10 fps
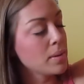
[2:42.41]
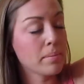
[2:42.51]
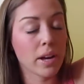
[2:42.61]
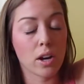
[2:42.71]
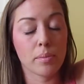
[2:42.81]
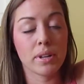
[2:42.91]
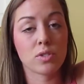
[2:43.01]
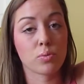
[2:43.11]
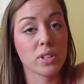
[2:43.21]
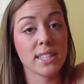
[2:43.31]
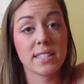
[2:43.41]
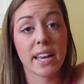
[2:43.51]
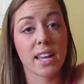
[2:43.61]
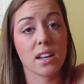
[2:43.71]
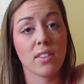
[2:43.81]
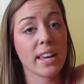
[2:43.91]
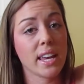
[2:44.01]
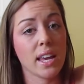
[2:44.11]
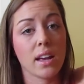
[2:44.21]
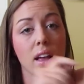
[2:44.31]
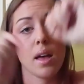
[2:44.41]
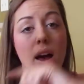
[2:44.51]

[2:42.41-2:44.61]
my arm has really taken a liking.